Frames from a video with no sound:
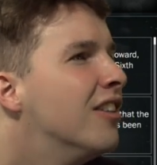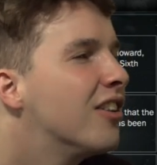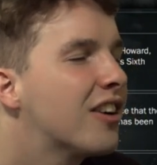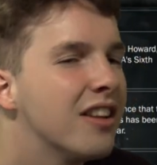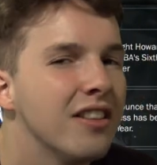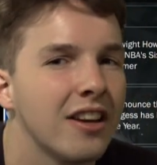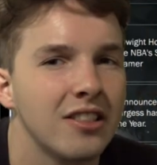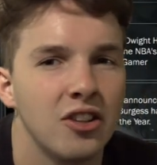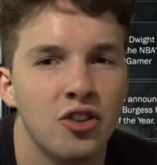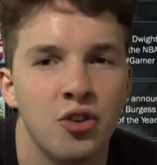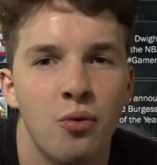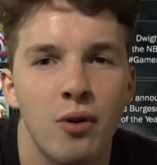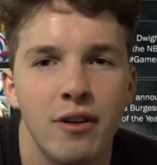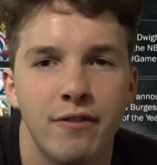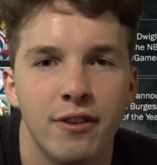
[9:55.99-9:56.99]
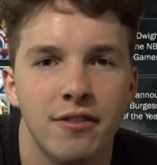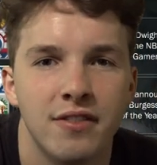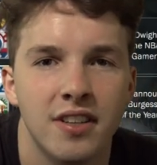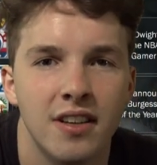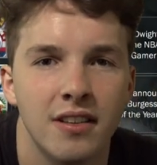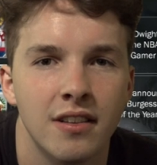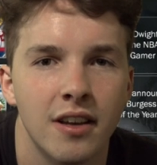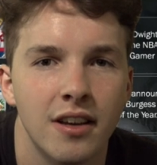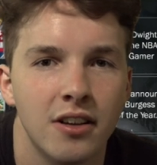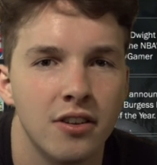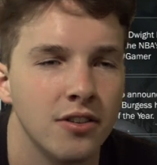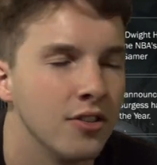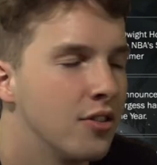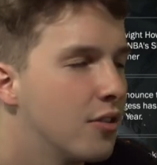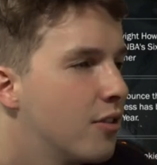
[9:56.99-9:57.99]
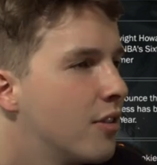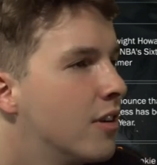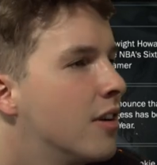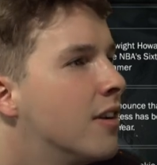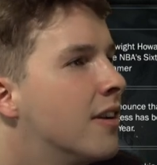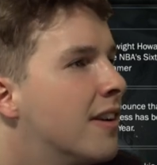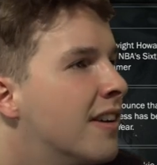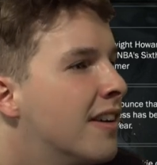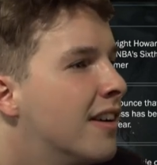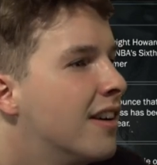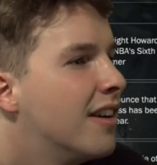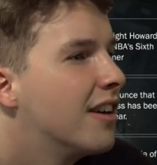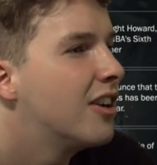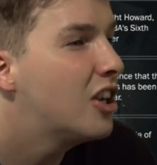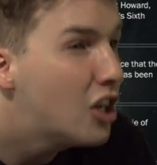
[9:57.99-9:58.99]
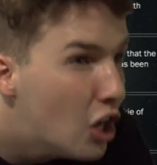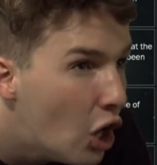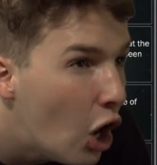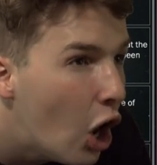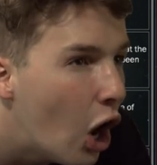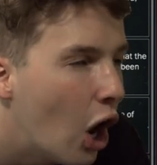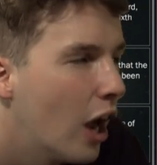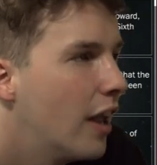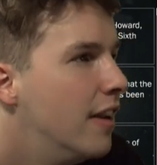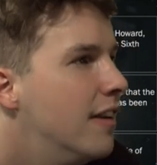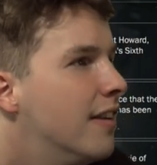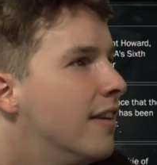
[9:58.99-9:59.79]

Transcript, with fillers: Looking like the 2015 Lakers. God.